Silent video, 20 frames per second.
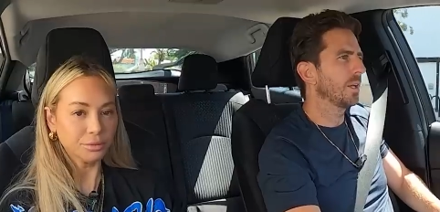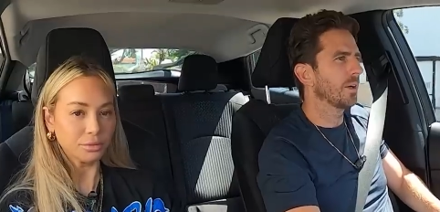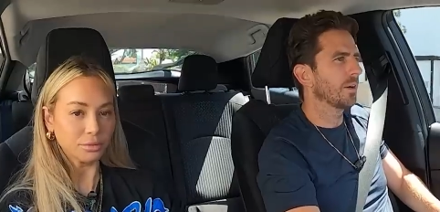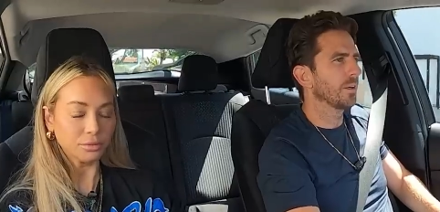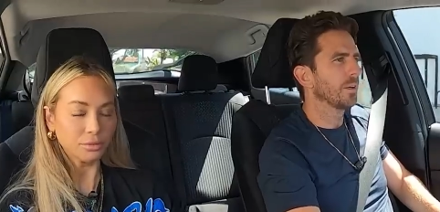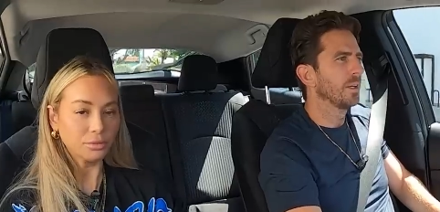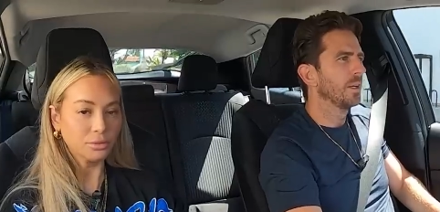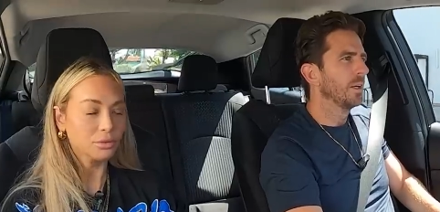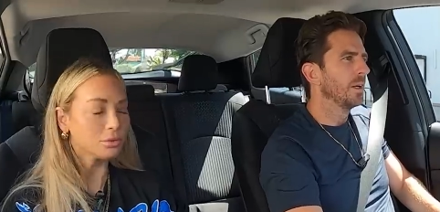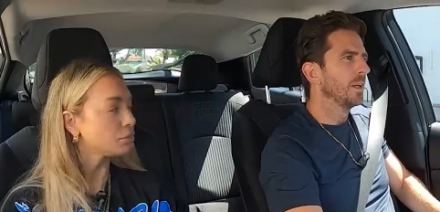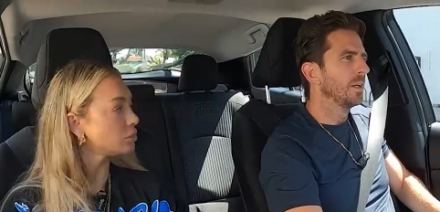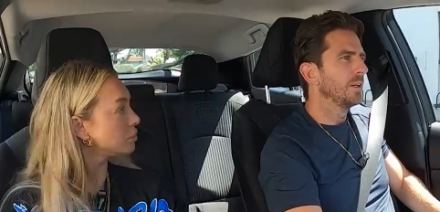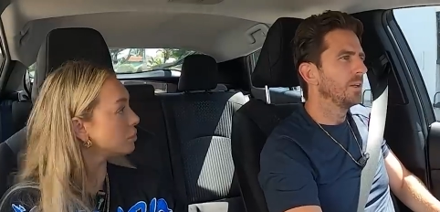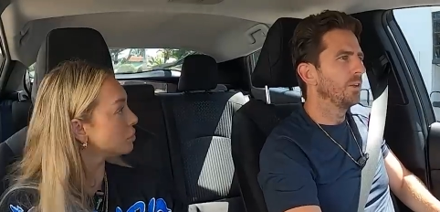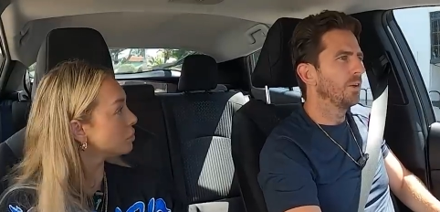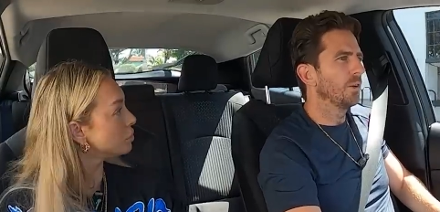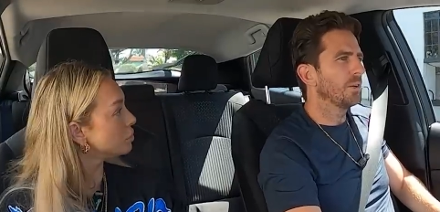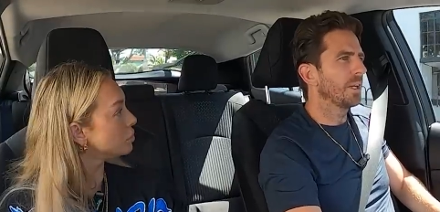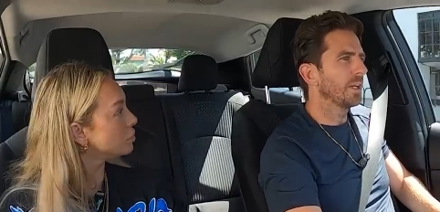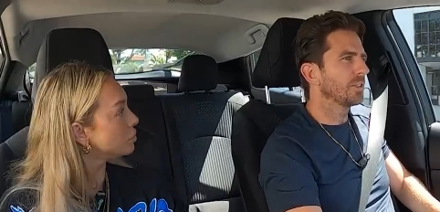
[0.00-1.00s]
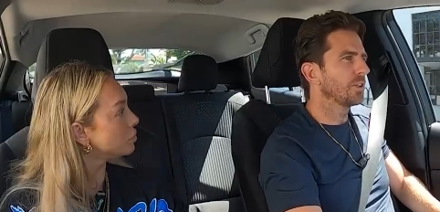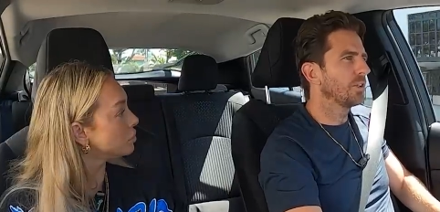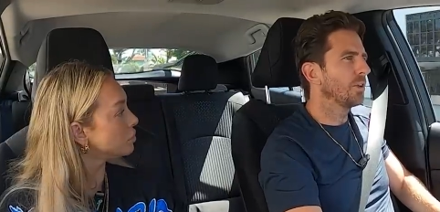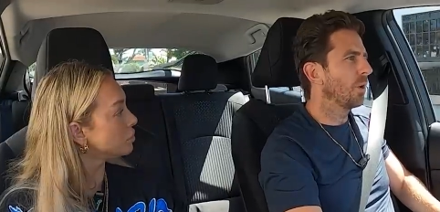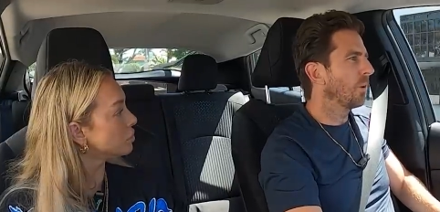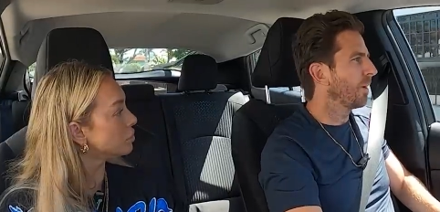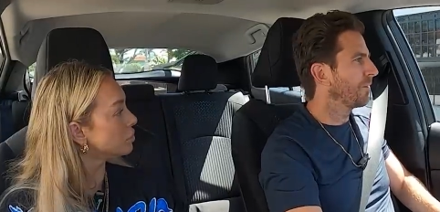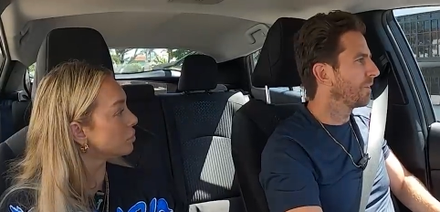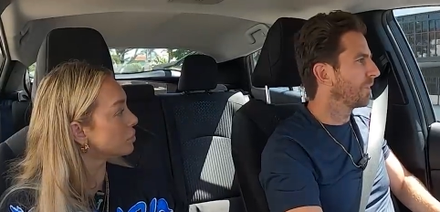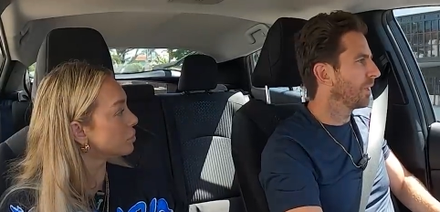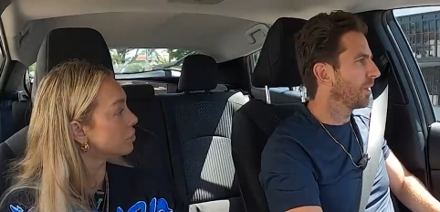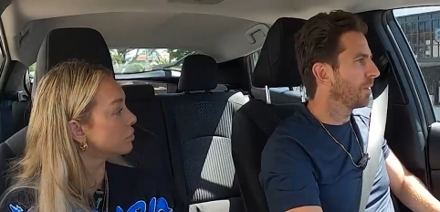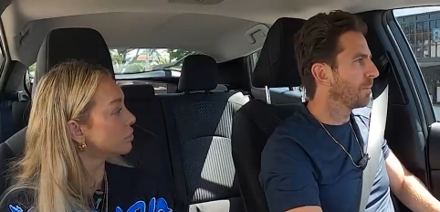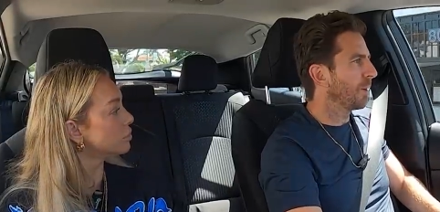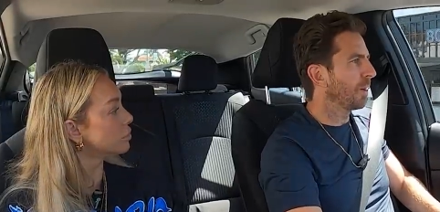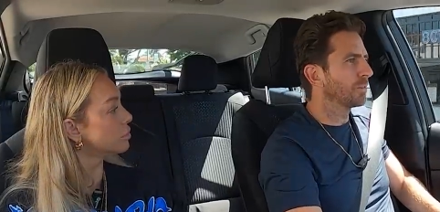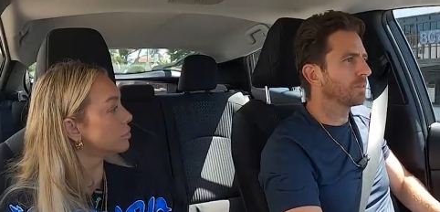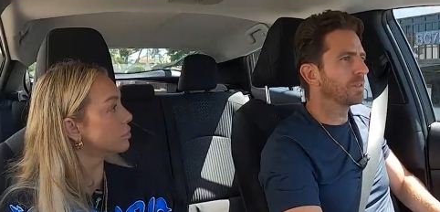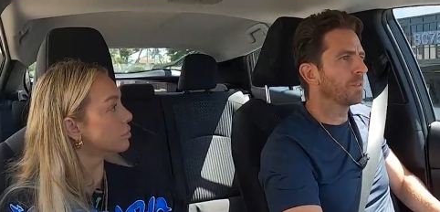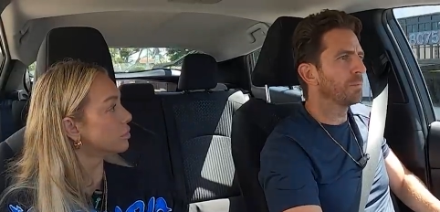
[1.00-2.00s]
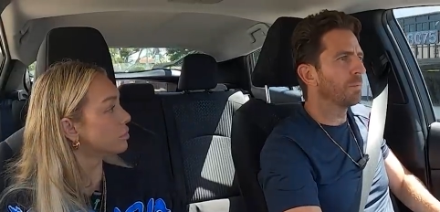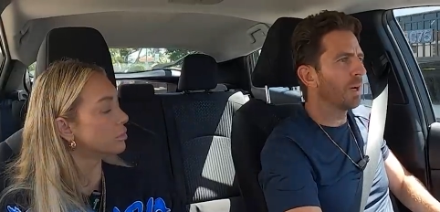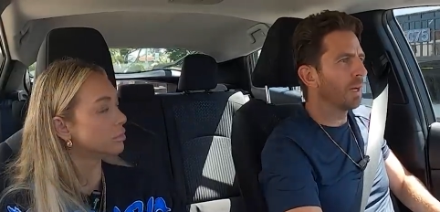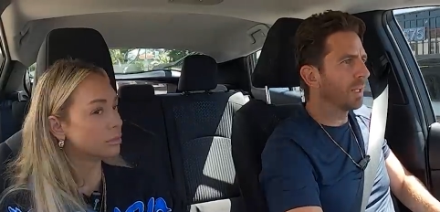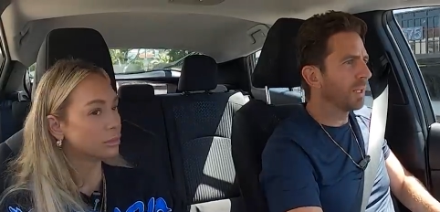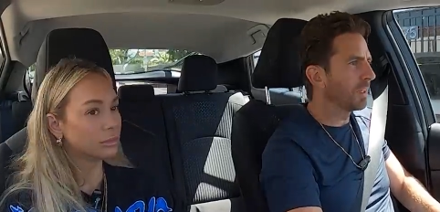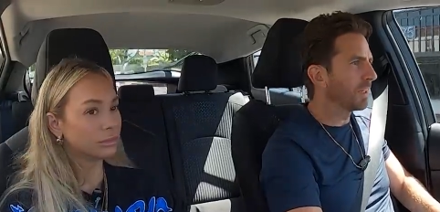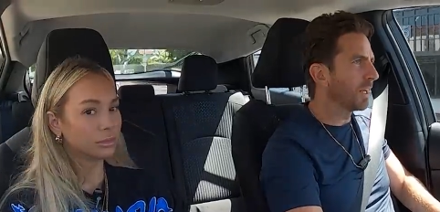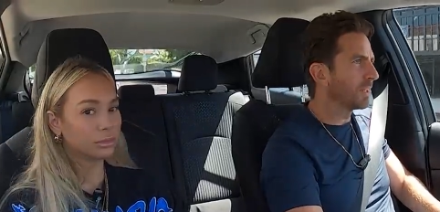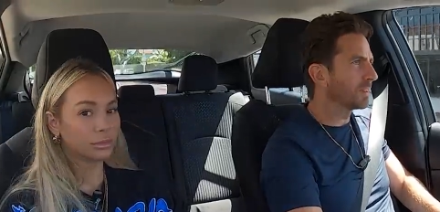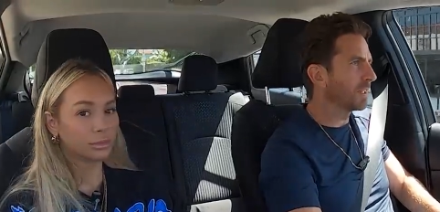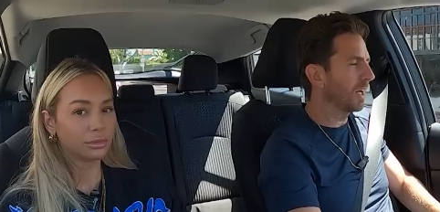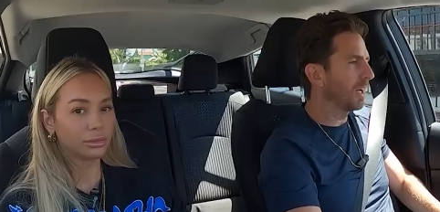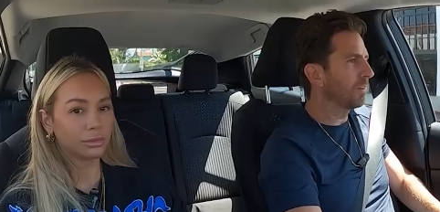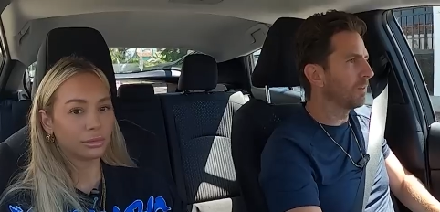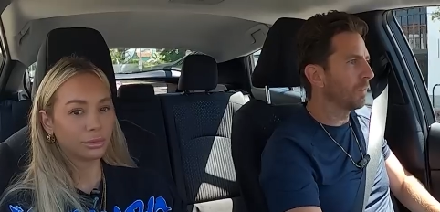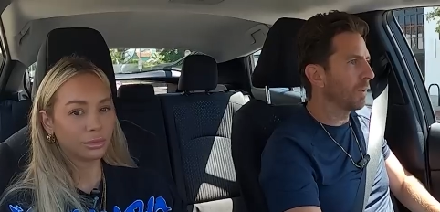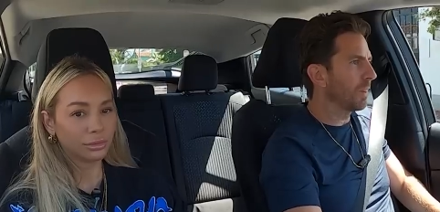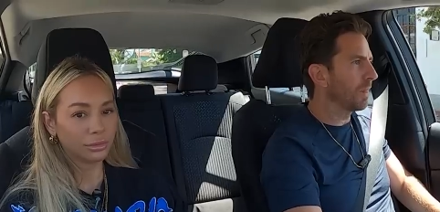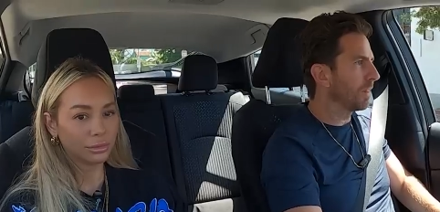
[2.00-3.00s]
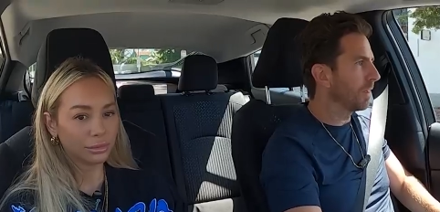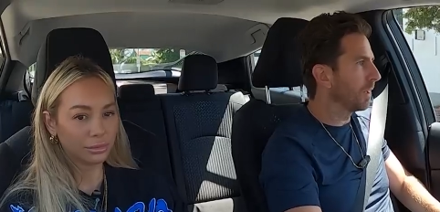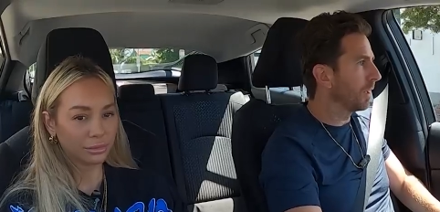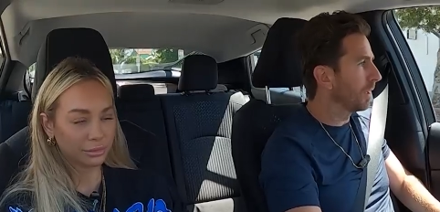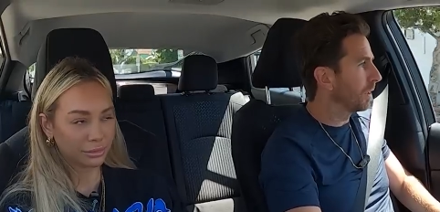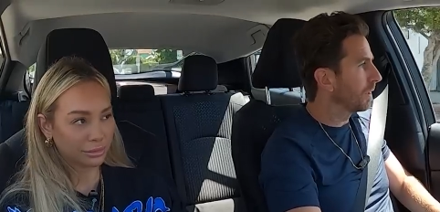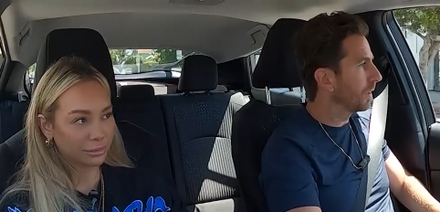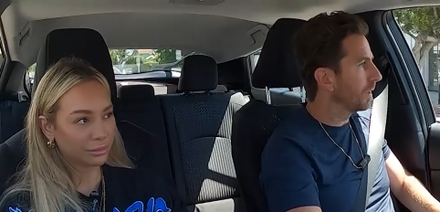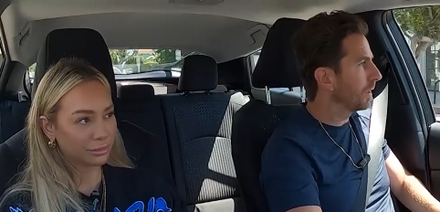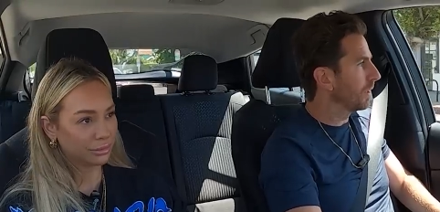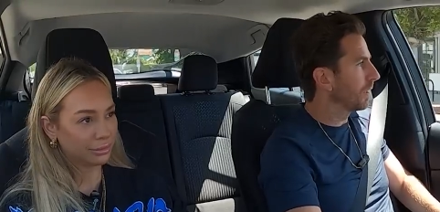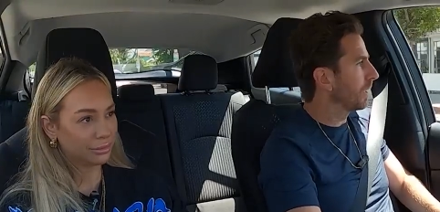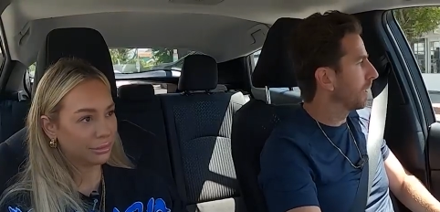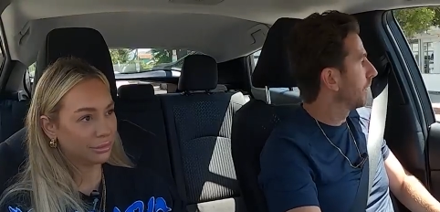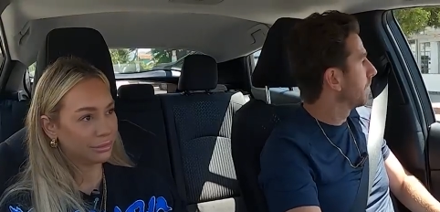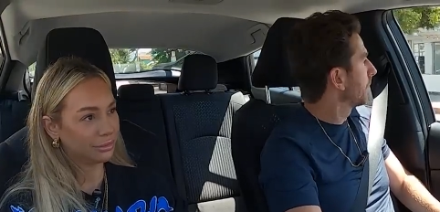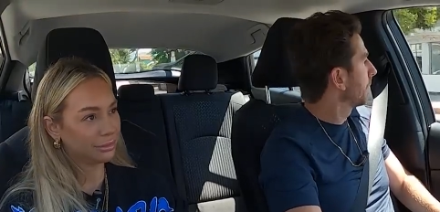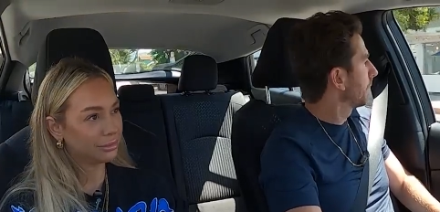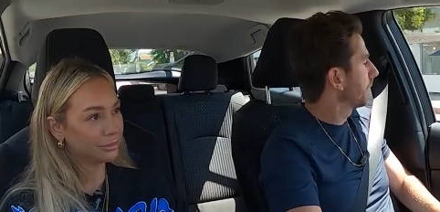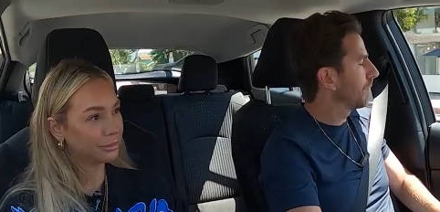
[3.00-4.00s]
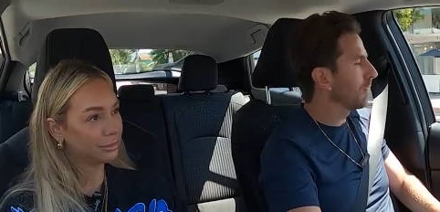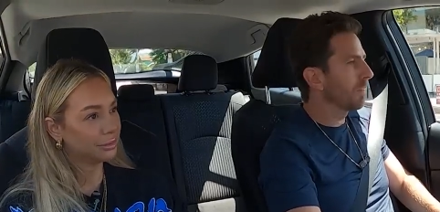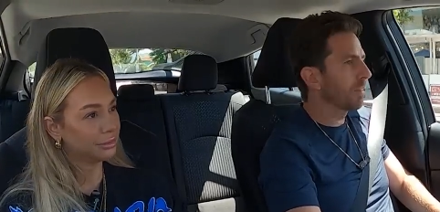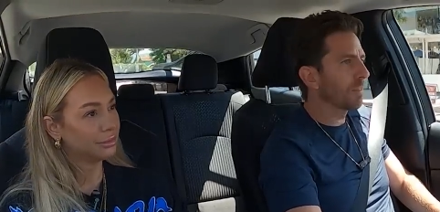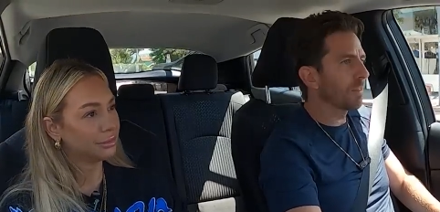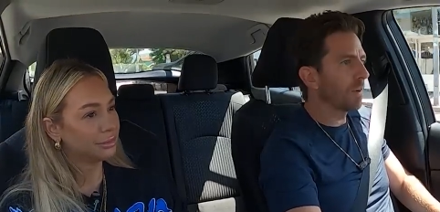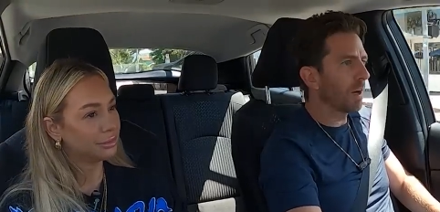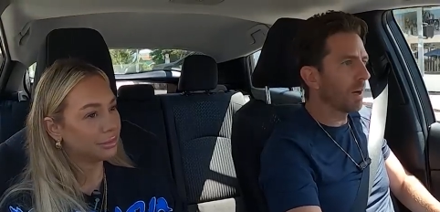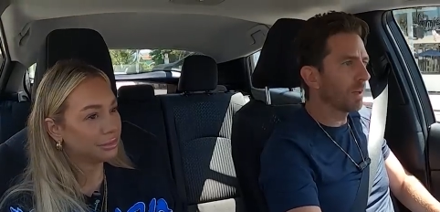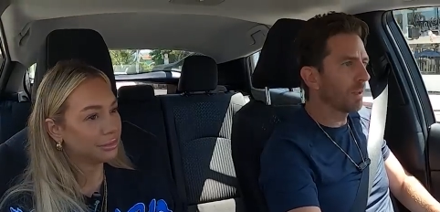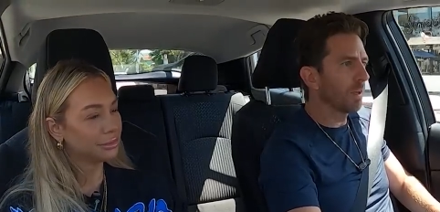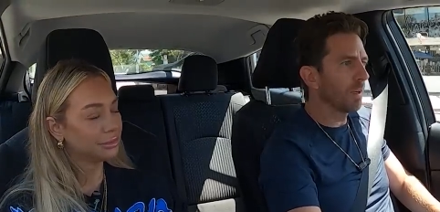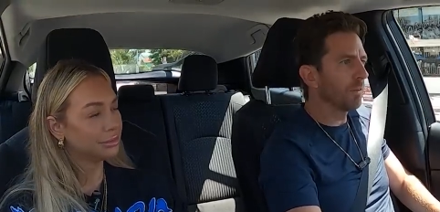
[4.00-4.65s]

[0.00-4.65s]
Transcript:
Speaker 1: there. You don't get to know everything about somebody, and that's kind of what the the thought